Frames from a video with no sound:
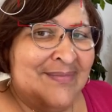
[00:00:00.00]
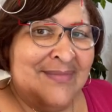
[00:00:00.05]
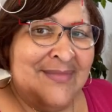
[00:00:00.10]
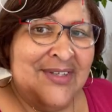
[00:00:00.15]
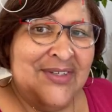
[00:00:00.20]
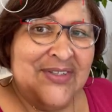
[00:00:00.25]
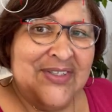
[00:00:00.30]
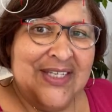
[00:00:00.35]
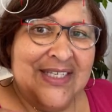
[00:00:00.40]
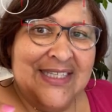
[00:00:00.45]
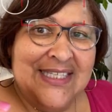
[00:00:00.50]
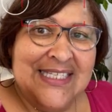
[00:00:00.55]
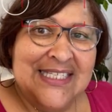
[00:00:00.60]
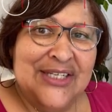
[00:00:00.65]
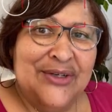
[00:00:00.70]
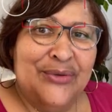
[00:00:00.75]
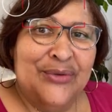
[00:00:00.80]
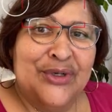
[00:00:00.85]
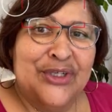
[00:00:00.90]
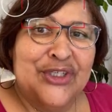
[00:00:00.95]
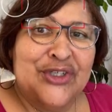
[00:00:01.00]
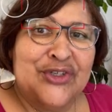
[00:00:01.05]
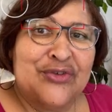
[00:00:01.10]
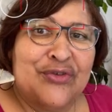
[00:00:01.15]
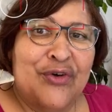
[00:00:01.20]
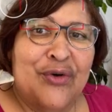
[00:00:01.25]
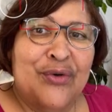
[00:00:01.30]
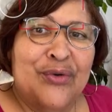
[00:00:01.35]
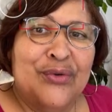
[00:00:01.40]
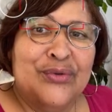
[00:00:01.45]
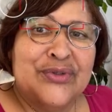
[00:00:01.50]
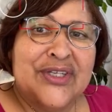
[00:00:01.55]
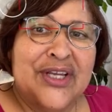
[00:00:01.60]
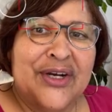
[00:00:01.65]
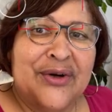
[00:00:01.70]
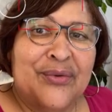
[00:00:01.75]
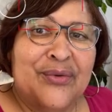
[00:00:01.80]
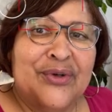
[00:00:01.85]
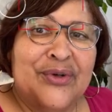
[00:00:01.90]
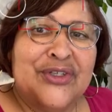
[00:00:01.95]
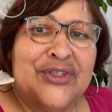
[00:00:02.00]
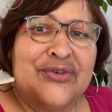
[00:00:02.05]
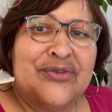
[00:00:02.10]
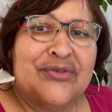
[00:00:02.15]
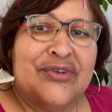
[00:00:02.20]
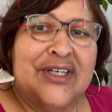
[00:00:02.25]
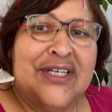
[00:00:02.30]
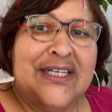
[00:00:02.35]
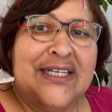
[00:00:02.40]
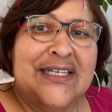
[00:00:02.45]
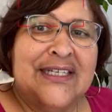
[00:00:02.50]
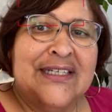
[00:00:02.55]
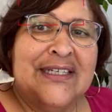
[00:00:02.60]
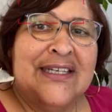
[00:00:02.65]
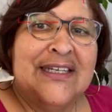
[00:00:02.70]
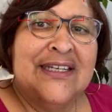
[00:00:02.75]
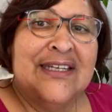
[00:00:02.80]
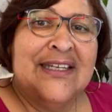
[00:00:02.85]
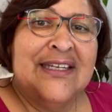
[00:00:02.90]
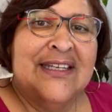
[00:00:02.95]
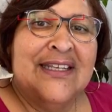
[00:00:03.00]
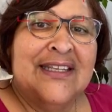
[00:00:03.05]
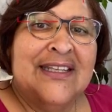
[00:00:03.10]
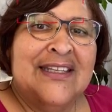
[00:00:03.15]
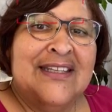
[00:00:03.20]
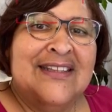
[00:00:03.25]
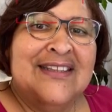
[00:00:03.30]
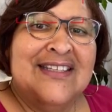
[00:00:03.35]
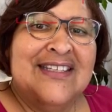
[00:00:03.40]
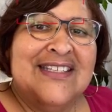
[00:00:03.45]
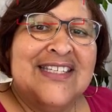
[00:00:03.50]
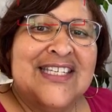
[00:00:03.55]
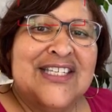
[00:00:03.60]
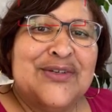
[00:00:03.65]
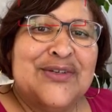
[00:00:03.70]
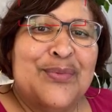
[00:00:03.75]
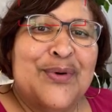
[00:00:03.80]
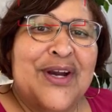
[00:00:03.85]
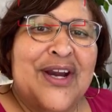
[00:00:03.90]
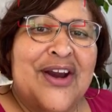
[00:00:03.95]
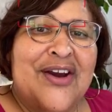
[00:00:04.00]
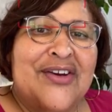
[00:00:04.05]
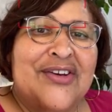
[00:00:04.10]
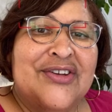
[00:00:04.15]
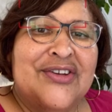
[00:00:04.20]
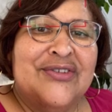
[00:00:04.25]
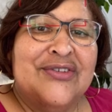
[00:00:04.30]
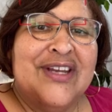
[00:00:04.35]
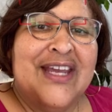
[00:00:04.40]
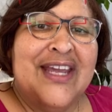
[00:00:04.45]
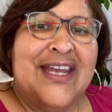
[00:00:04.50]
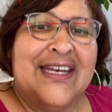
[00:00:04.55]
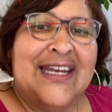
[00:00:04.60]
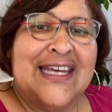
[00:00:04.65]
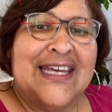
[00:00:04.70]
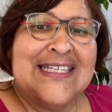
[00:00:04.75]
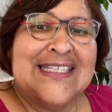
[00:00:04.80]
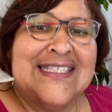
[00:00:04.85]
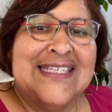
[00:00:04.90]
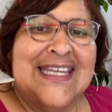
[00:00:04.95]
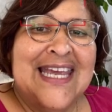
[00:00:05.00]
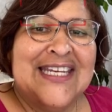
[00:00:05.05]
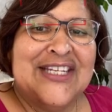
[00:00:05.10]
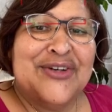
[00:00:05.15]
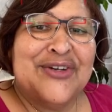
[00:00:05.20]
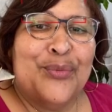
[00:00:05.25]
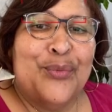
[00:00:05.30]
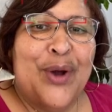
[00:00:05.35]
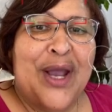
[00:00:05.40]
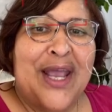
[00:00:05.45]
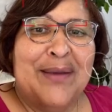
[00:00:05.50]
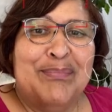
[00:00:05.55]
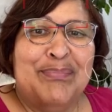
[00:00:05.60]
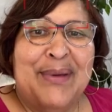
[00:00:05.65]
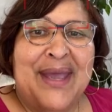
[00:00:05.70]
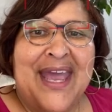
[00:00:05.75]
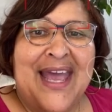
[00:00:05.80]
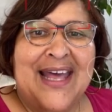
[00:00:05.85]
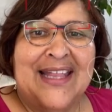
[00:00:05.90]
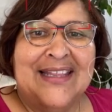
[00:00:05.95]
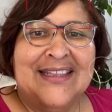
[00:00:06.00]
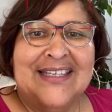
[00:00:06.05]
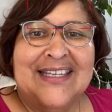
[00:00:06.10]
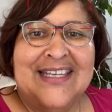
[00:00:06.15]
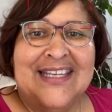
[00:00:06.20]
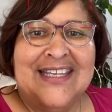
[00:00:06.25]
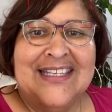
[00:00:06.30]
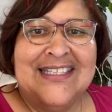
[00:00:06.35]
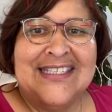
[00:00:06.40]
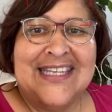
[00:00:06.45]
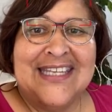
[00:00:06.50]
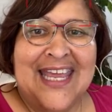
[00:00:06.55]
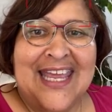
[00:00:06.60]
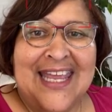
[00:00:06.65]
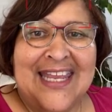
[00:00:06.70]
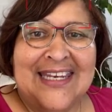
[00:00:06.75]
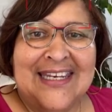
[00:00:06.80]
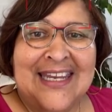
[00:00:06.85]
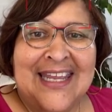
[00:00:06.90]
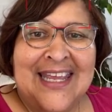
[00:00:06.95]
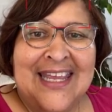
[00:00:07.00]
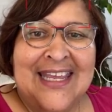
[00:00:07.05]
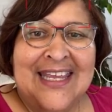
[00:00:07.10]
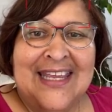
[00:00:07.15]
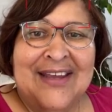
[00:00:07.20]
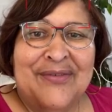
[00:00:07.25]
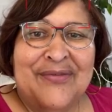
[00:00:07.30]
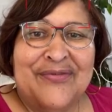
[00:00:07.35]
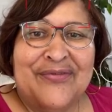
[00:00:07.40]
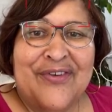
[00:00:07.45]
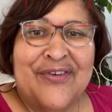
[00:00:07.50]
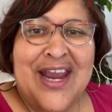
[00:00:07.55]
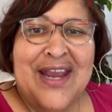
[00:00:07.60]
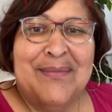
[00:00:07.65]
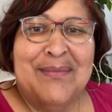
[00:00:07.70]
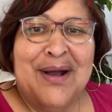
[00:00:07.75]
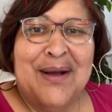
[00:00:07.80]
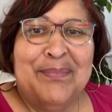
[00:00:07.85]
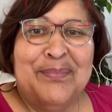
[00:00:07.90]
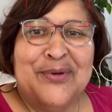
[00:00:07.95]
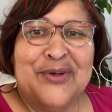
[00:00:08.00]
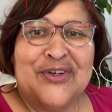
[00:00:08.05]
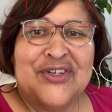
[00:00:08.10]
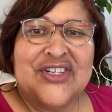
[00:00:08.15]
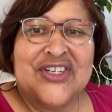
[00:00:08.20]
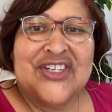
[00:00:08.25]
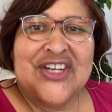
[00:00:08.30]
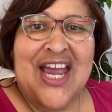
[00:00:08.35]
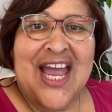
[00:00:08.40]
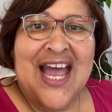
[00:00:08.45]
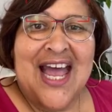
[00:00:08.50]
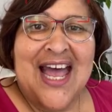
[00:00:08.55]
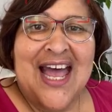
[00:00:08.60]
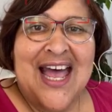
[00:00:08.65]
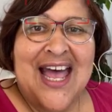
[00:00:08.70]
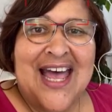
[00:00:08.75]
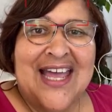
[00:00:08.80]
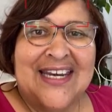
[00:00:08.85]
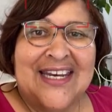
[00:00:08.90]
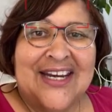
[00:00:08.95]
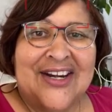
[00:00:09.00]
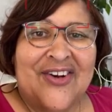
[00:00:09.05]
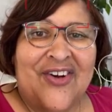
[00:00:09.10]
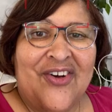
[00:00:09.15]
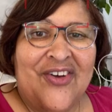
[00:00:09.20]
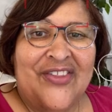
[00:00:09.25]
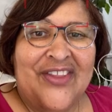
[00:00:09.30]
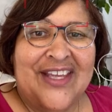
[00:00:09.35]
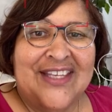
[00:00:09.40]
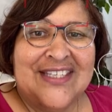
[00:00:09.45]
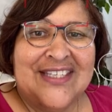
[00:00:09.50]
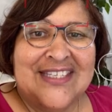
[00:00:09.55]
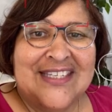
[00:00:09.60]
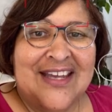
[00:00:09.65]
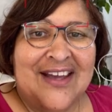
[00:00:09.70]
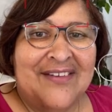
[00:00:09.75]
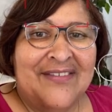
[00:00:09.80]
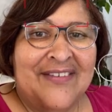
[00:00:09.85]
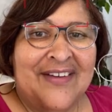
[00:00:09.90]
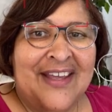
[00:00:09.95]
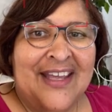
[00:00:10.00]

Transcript: you see these little controls that are on screen. This is where you can like set your white balance and frame up your shot and all that stuff.